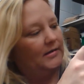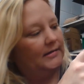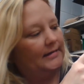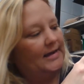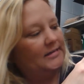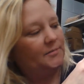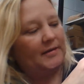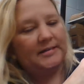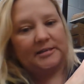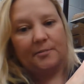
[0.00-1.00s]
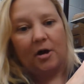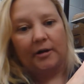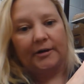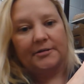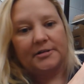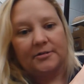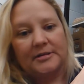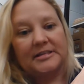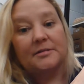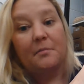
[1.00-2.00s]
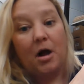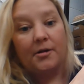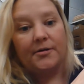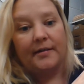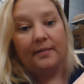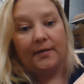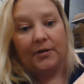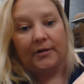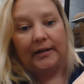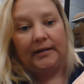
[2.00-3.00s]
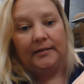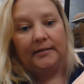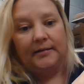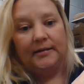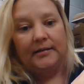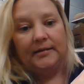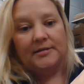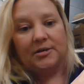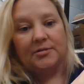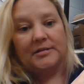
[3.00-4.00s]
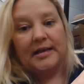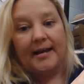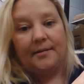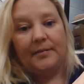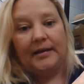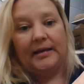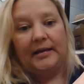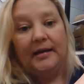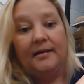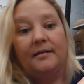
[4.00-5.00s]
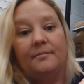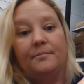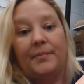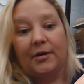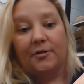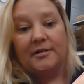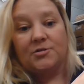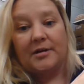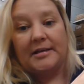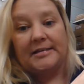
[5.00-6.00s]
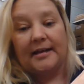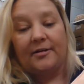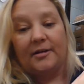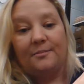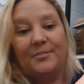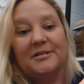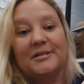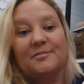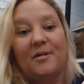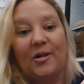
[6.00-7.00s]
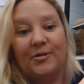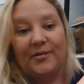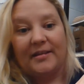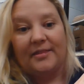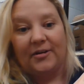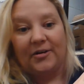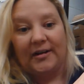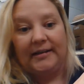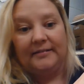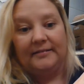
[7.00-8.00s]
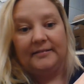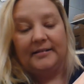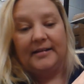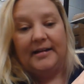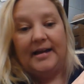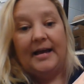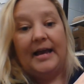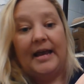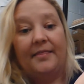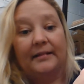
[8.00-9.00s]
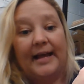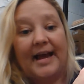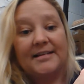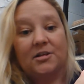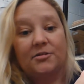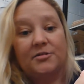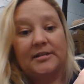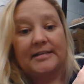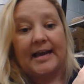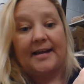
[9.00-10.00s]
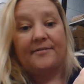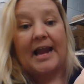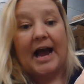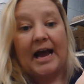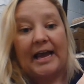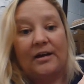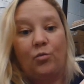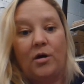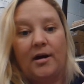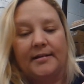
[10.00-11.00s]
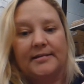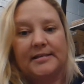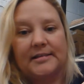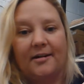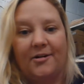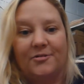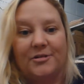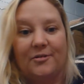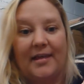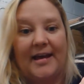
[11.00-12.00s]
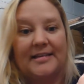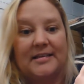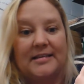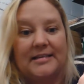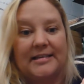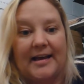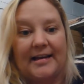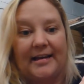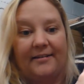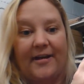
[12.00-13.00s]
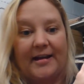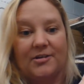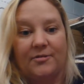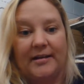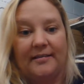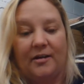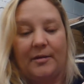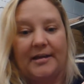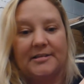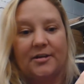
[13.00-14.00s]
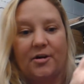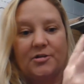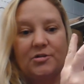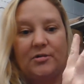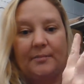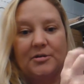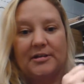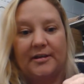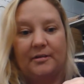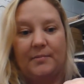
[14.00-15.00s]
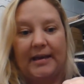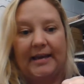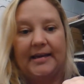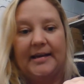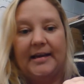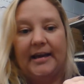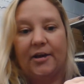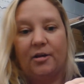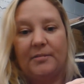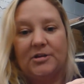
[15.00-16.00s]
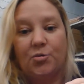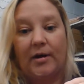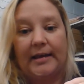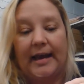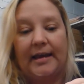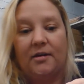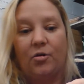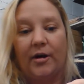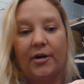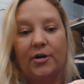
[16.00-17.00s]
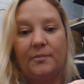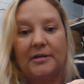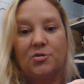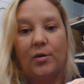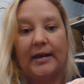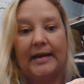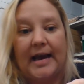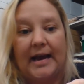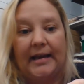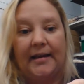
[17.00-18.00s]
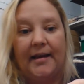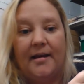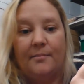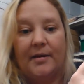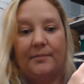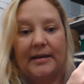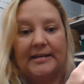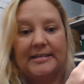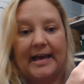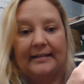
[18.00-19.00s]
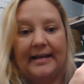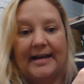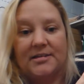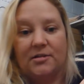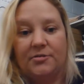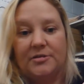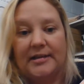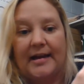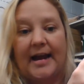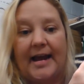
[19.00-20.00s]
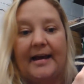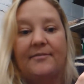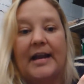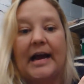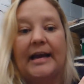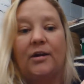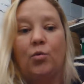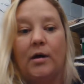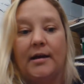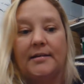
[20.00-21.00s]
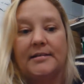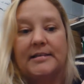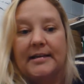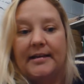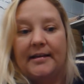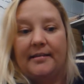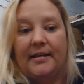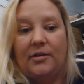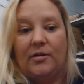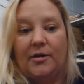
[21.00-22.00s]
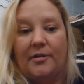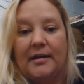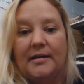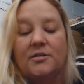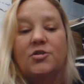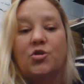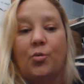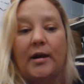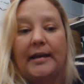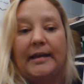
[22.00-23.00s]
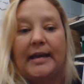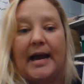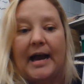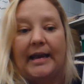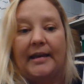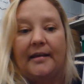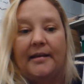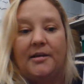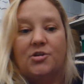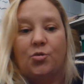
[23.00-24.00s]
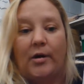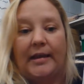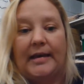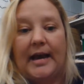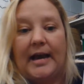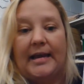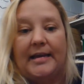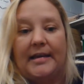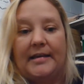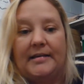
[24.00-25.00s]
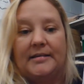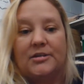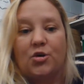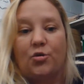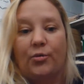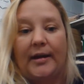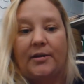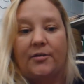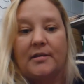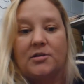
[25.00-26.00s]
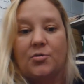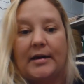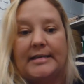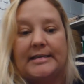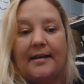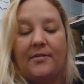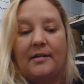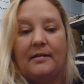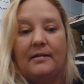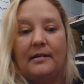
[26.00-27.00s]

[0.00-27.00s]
Less means smaller. So it's smaller than 30. So it's got to be bigger than 27, but smaller than 30. And the last clue says I have 9 ones. Oh, so that's the deciding factor right there, because there are 2 numbers it could be. It could be 28 or it could be 29. But because that last clue said I have 9 ones, then you know that it is 29. 29 is greater than 27,